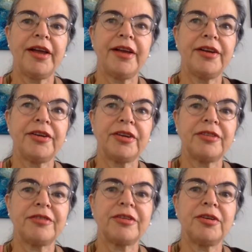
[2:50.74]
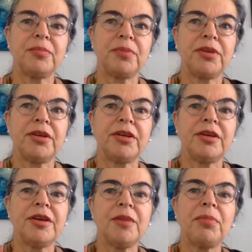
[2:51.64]
And it's going to
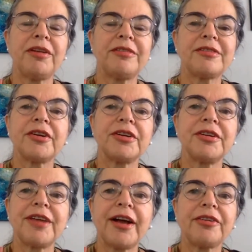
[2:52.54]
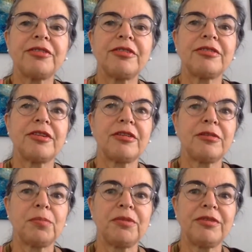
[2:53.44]
be based on an analysis of the
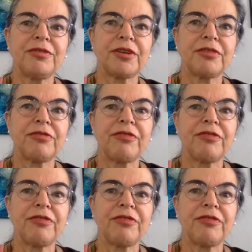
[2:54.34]
specific